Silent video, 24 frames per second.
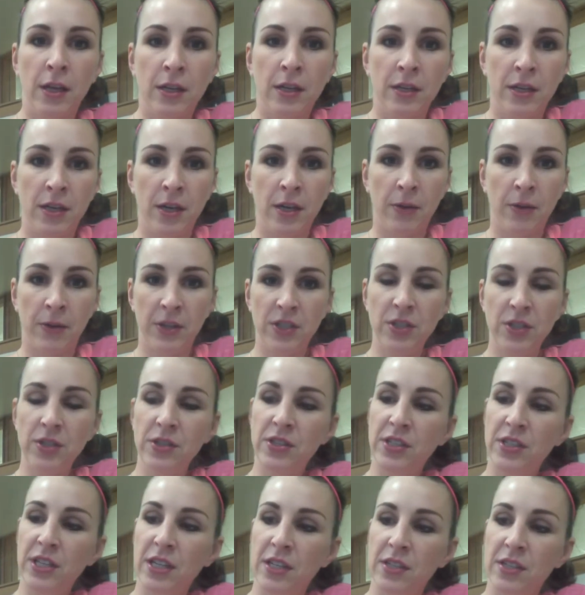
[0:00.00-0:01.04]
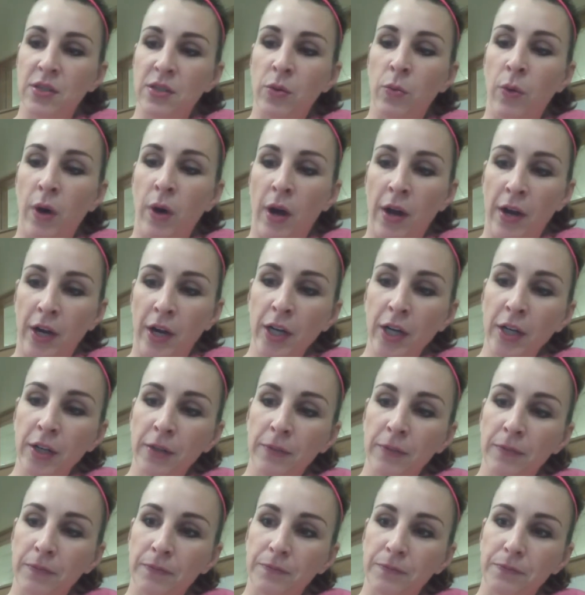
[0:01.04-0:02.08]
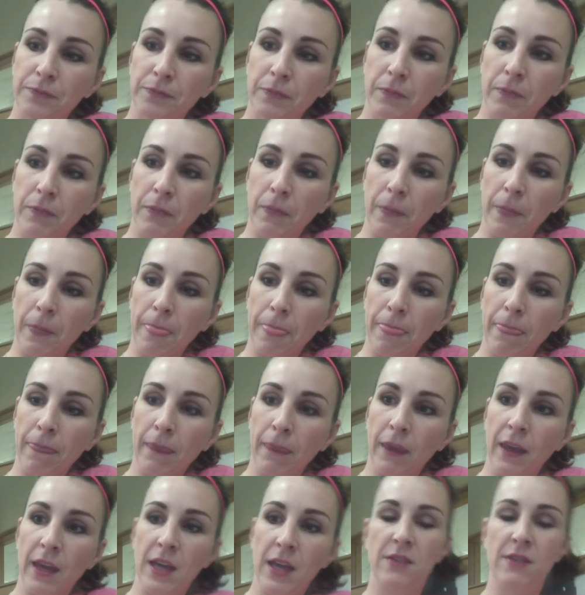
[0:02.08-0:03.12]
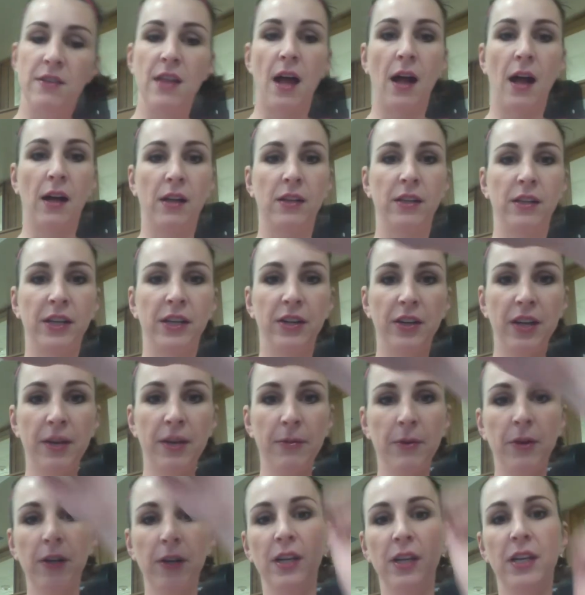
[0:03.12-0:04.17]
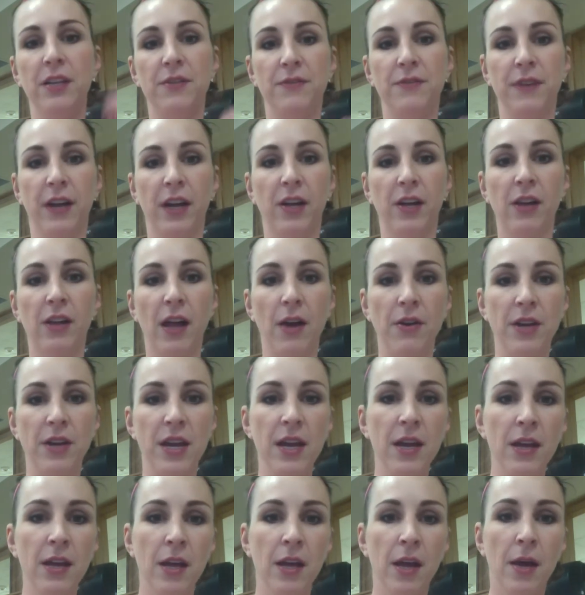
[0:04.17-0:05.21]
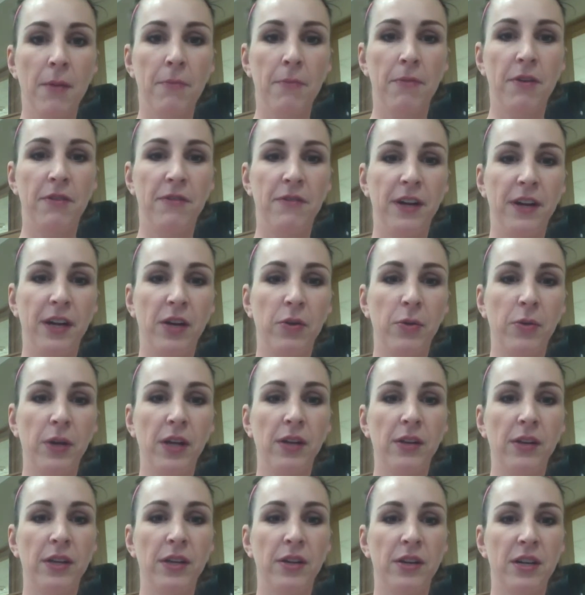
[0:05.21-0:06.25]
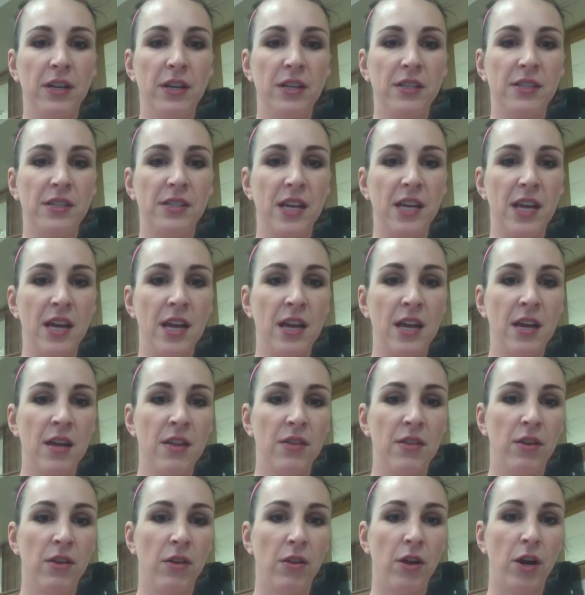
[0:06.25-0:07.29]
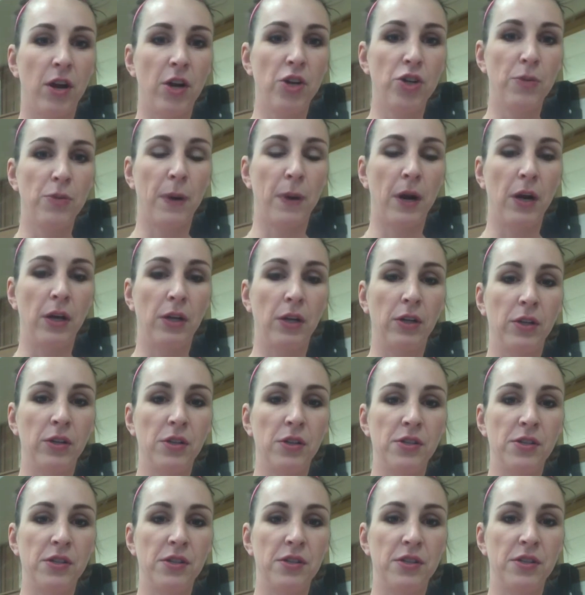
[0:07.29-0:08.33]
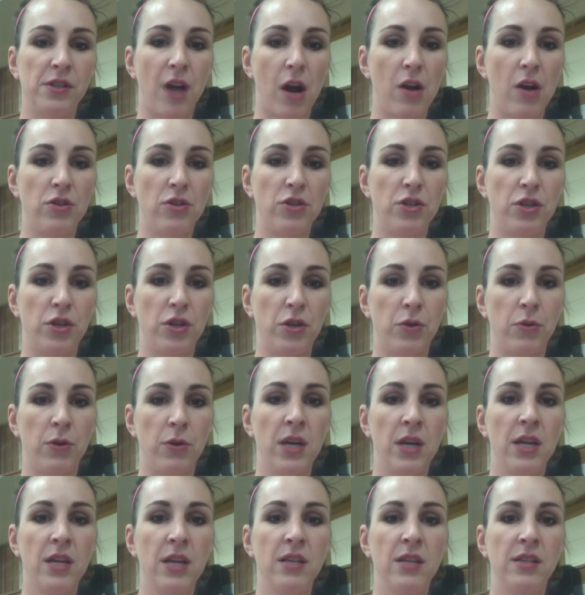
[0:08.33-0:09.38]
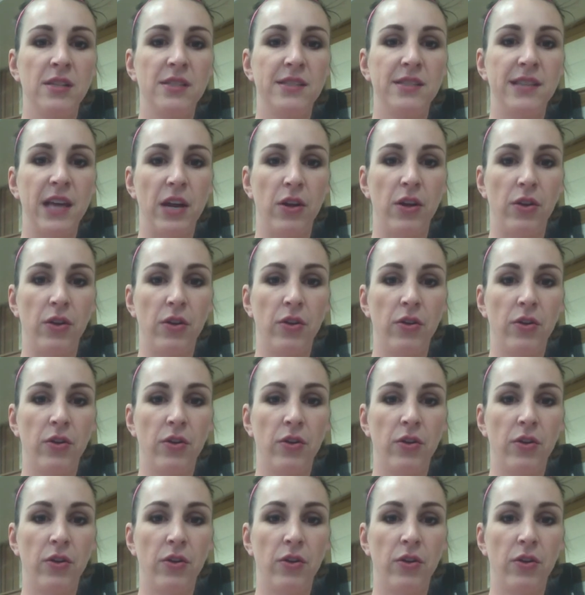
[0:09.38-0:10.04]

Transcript: now what you see is the water. It's not clear anymore, it's very cloudy, but very quickly you're going to see the larger particles start to settle.